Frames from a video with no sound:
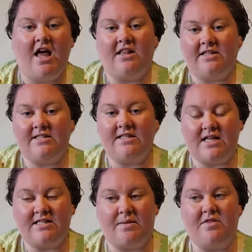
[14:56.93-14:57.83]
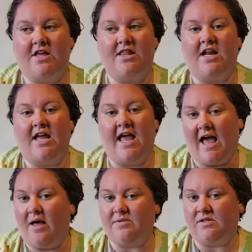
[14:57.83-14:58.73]
at least it's not something that I
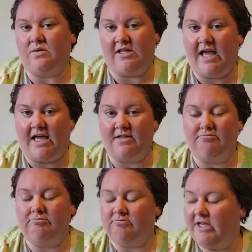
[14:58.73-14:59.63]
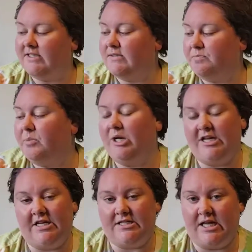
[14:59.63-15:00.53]
absolutely hate. It's
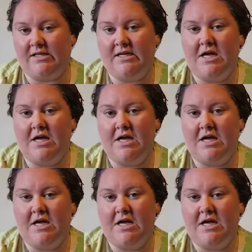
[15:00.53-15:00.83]
pretty decent.